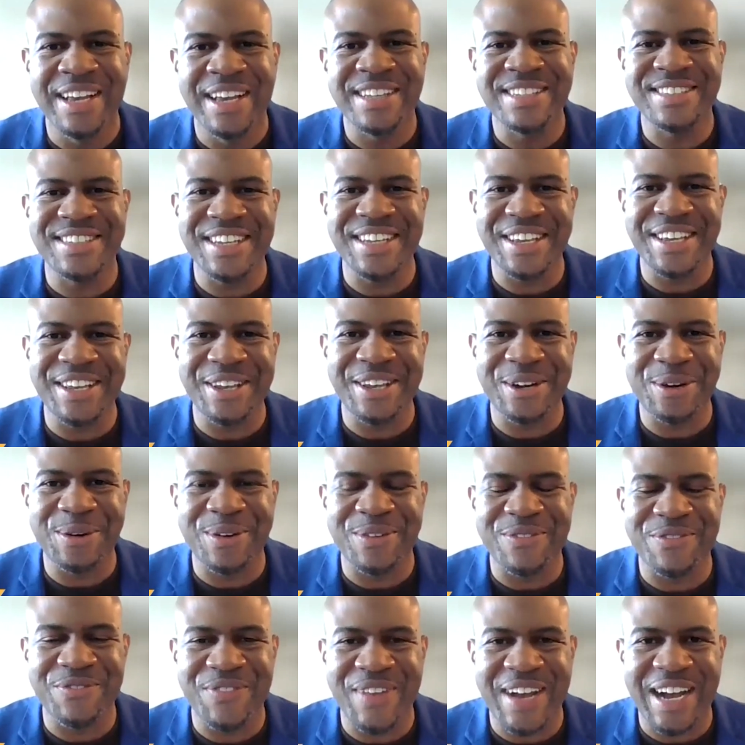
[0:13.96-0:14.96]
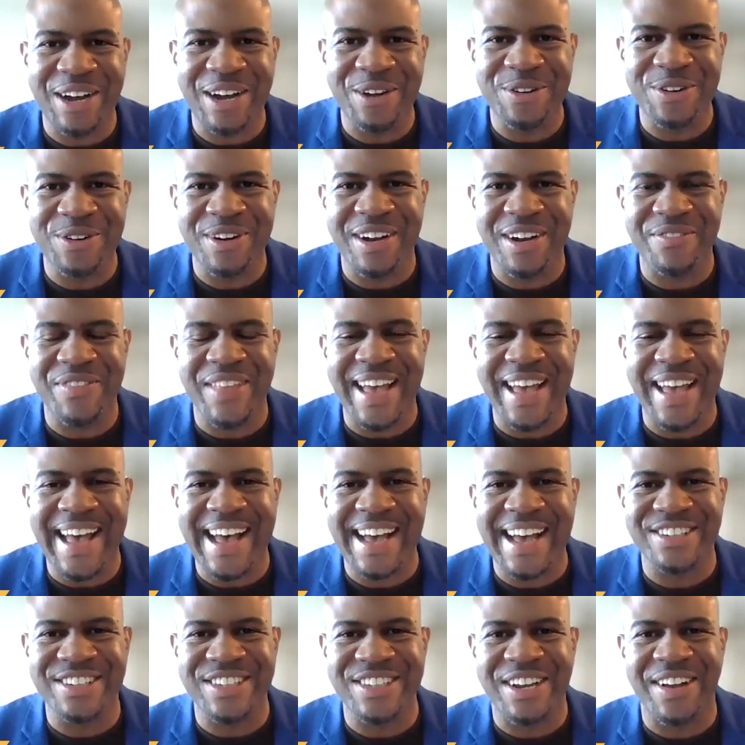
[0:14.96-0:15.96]
CEO and founder of the
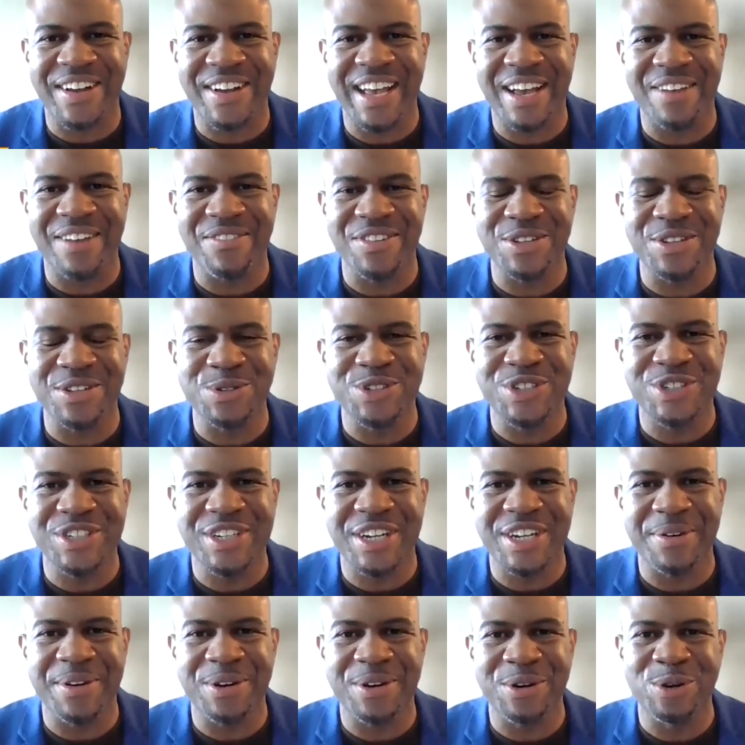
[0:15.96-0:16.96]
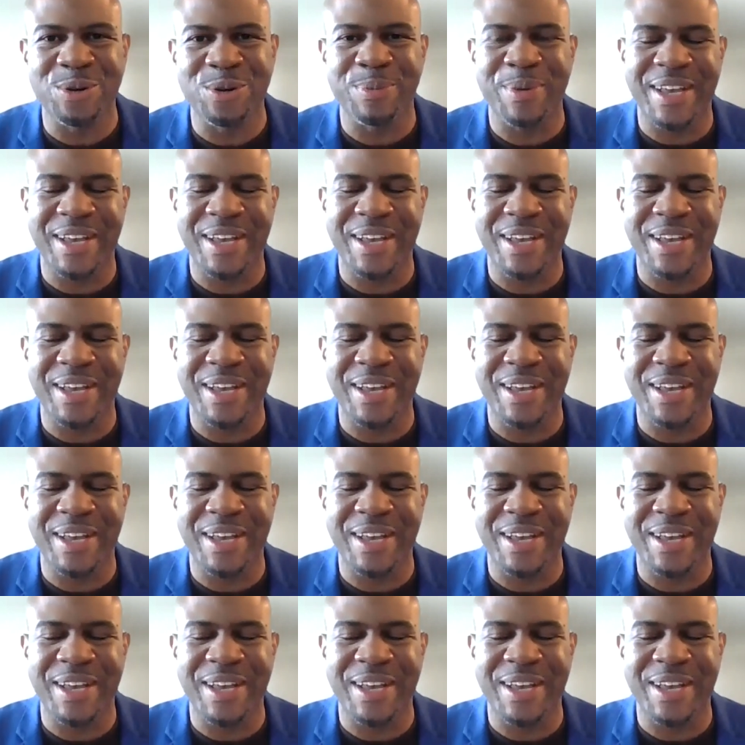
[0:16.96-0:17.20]
Agile Evolutionary Group.